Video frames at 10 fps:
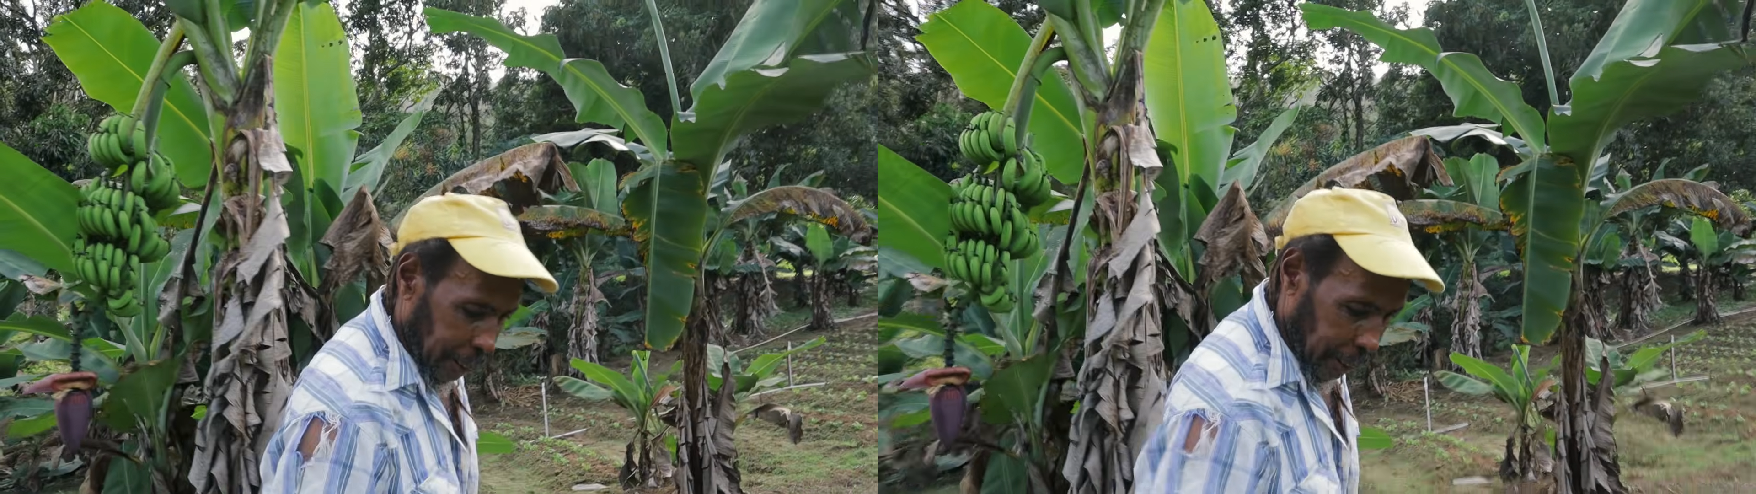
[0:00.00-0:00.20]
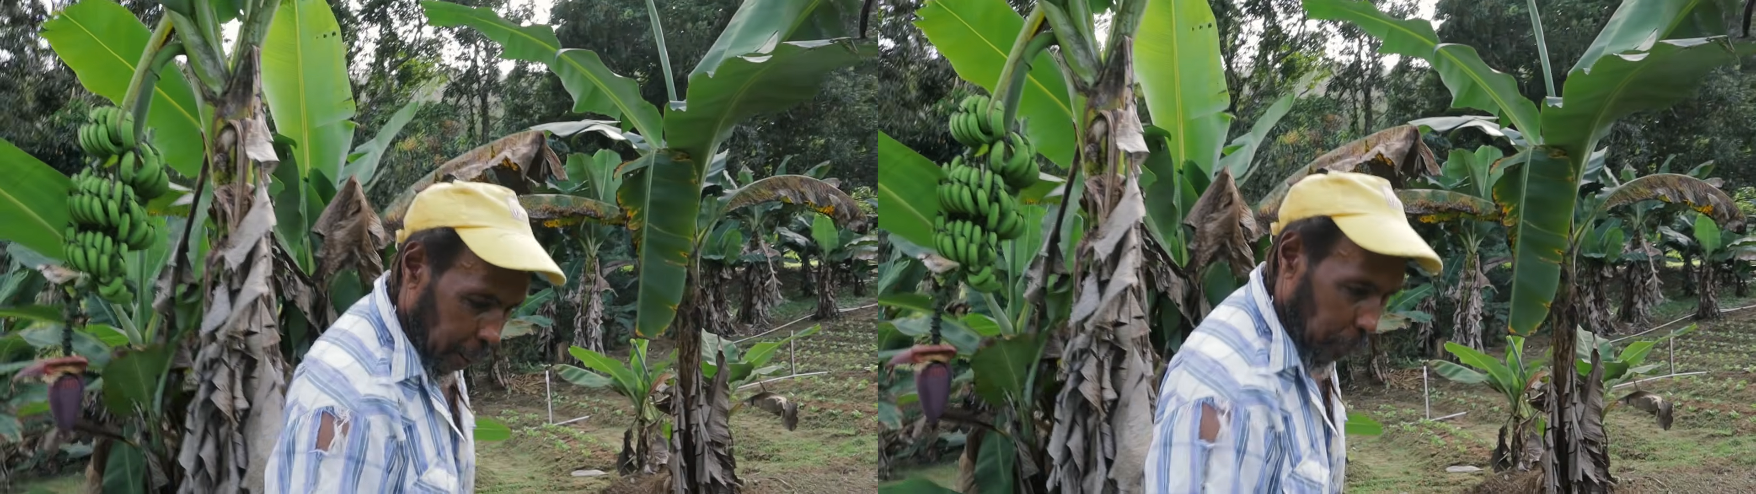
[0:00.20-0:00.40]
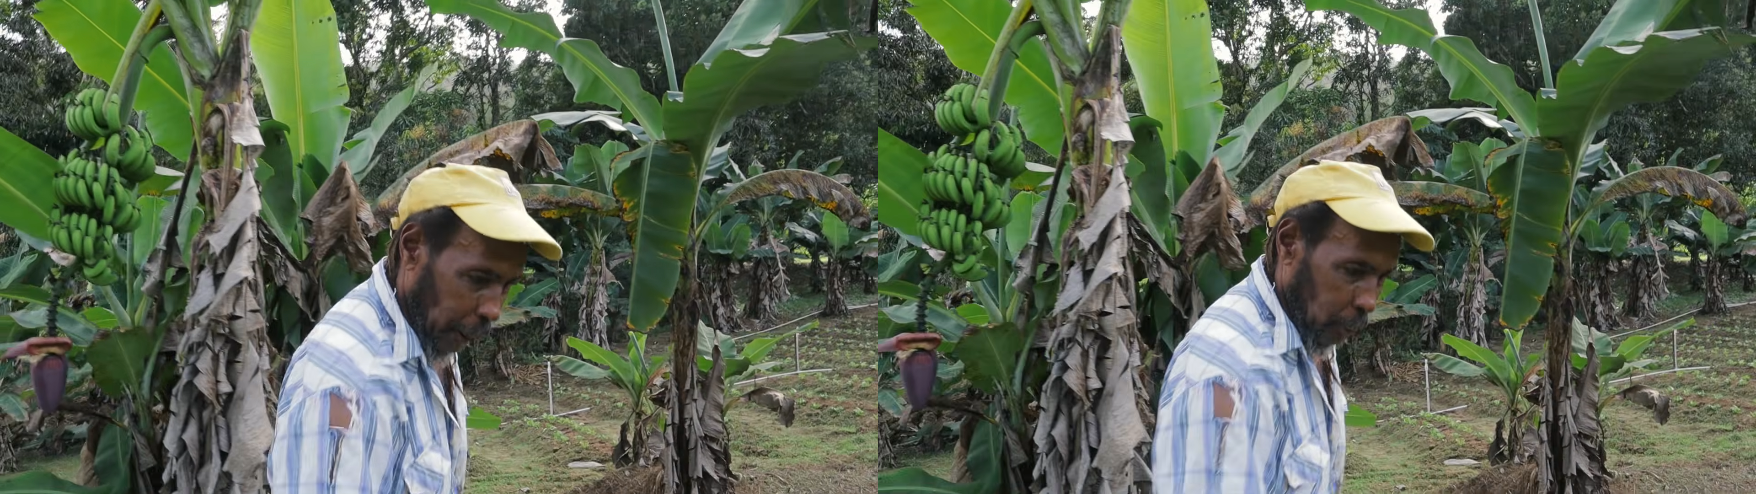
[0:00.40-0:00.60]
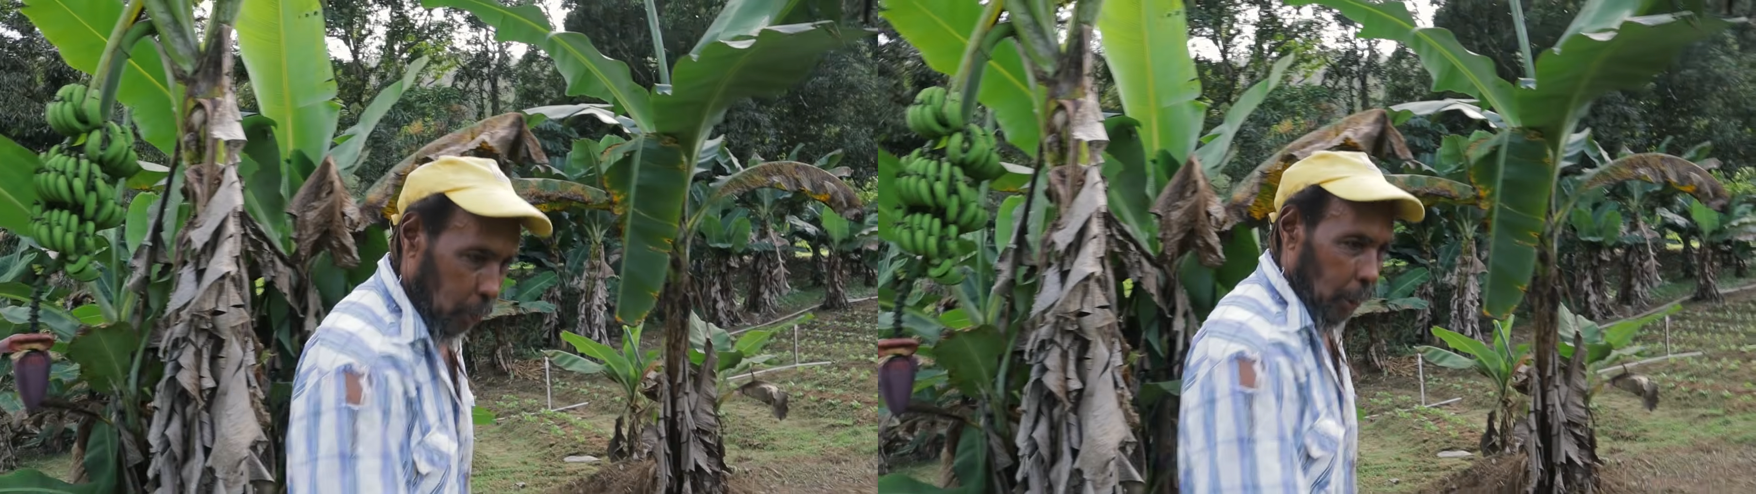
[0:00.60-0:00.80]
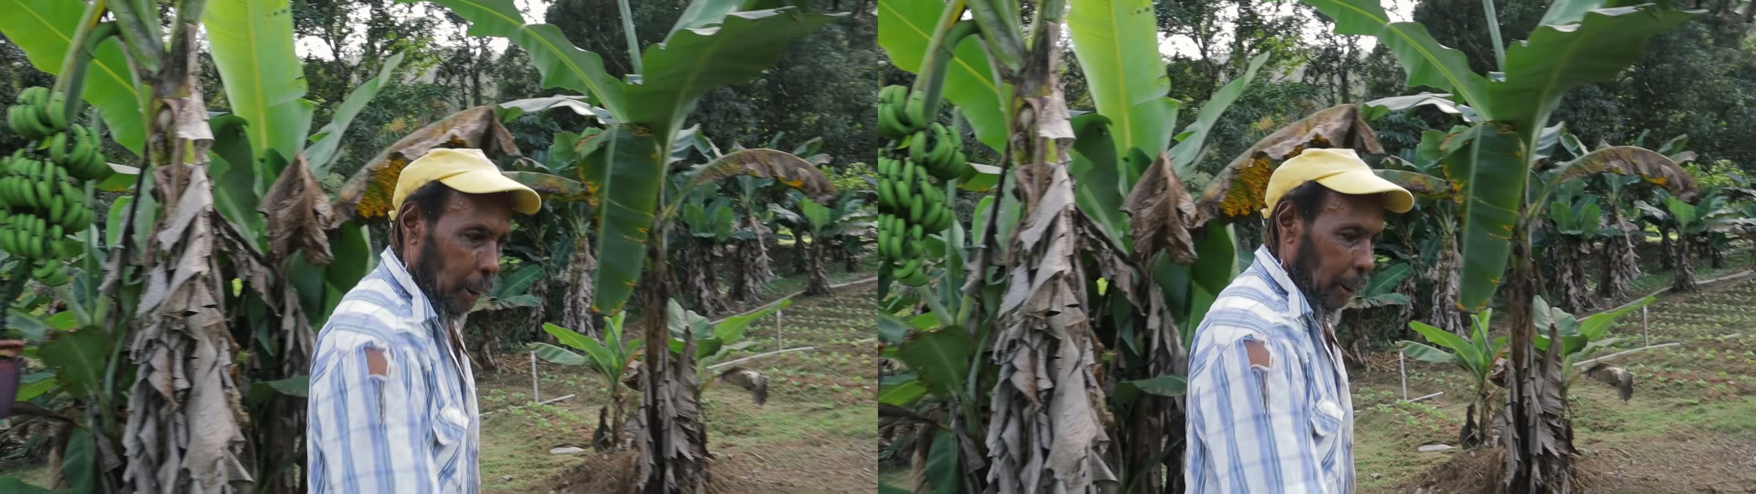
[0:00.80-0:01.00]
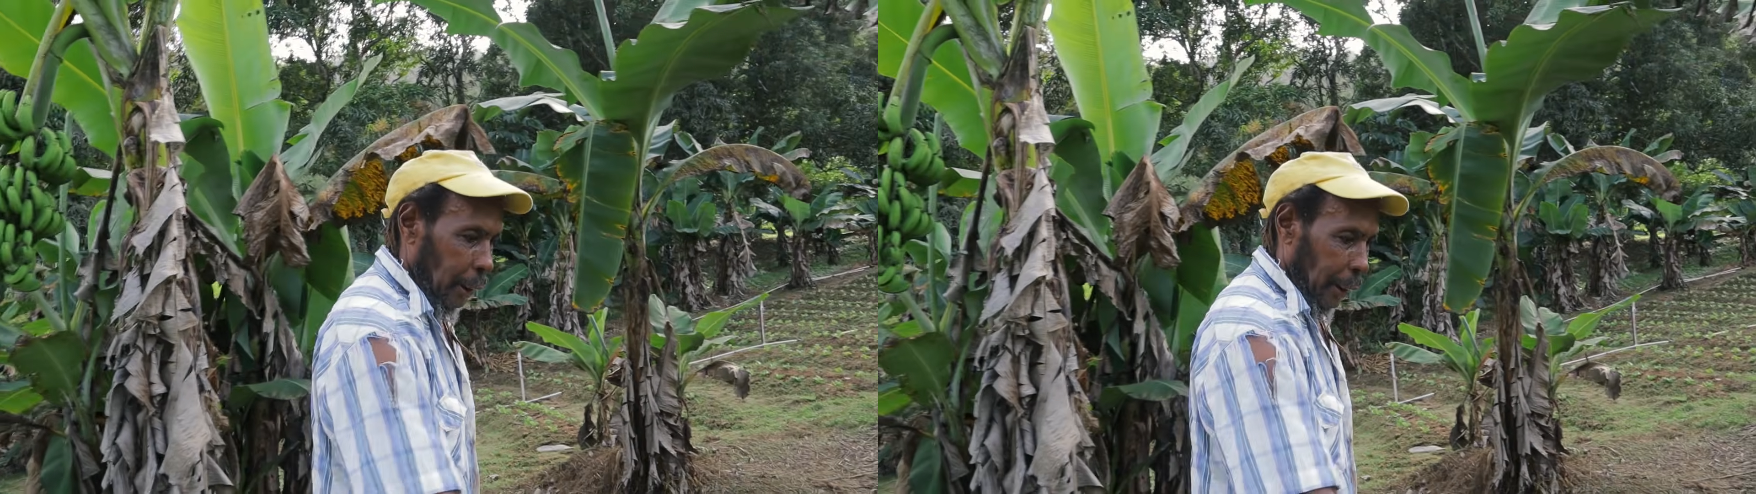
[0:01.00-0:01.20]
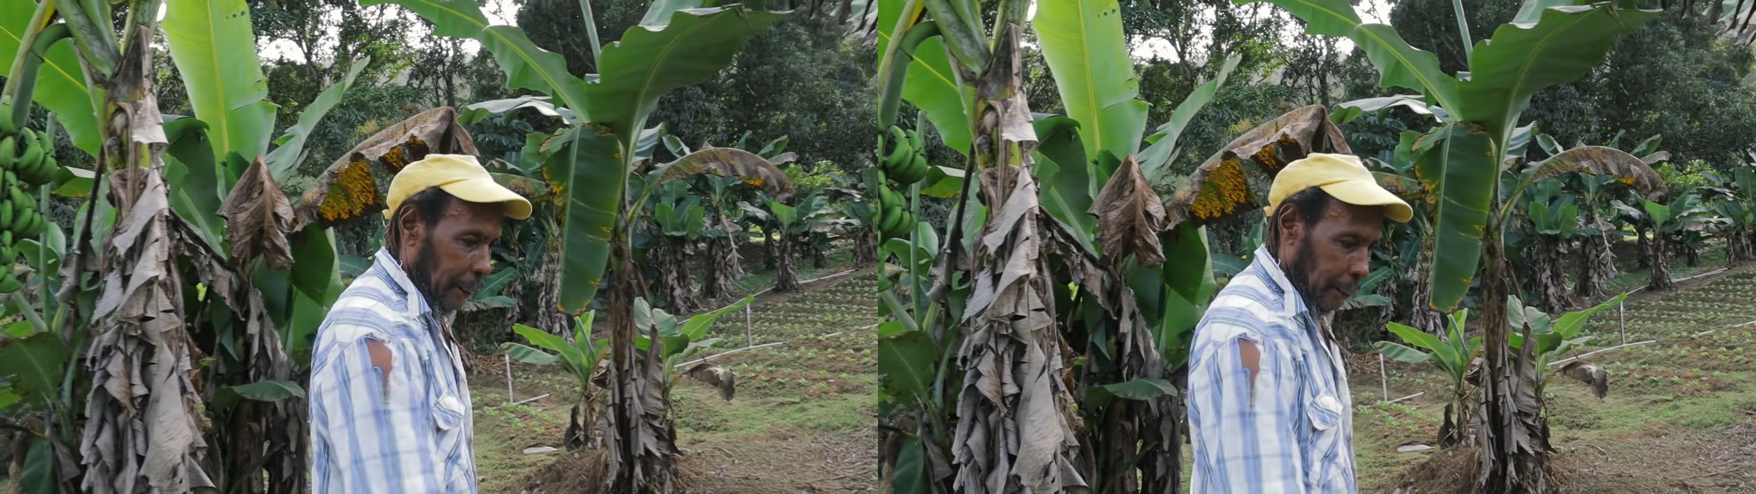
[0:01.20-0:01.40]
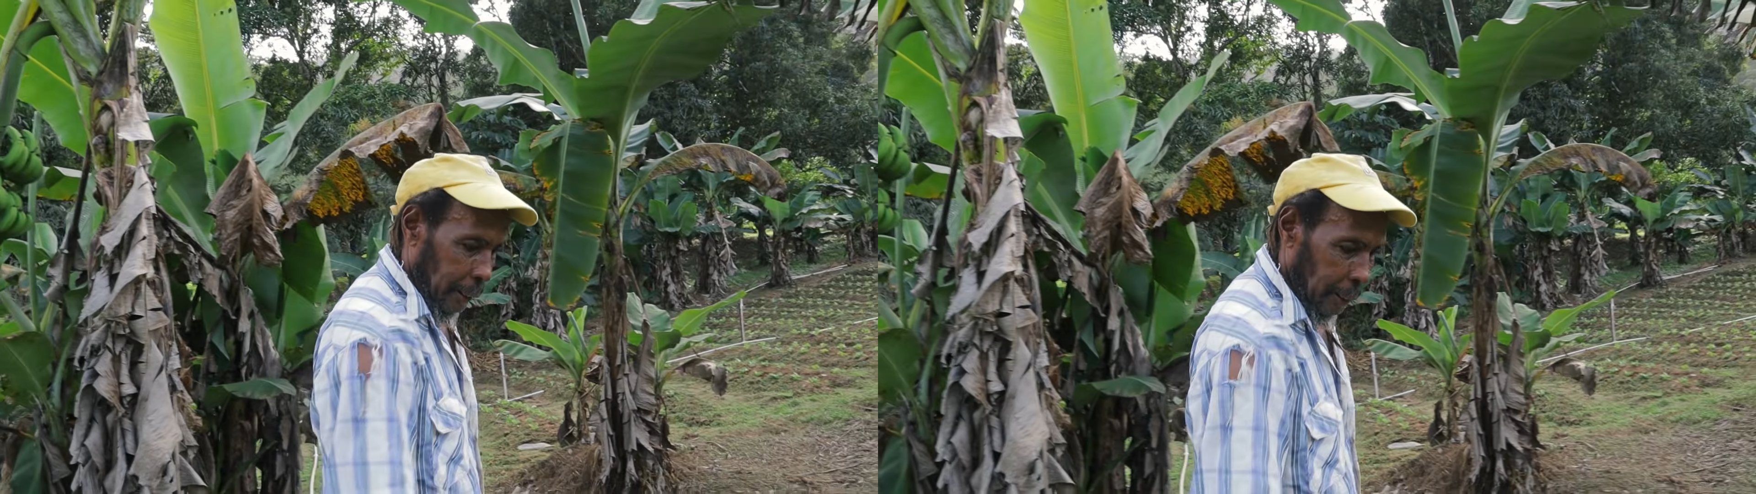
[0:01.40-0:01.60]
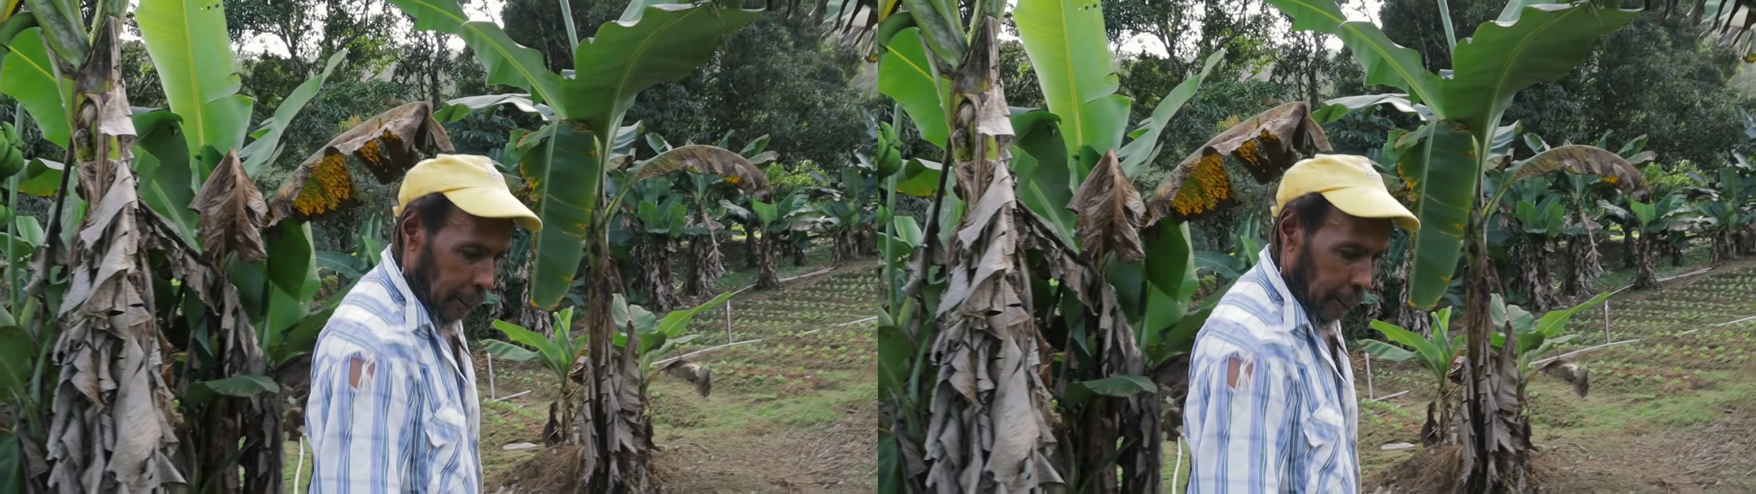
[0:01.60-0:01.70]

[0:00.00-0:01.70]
The patchoi and